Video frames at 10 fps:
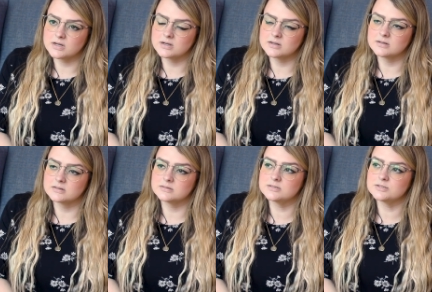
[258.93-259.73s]
uh,
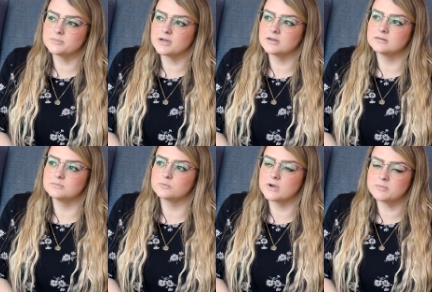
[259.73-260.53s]
to my
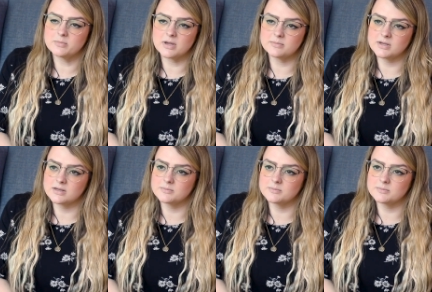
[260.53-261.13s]
rainbow baby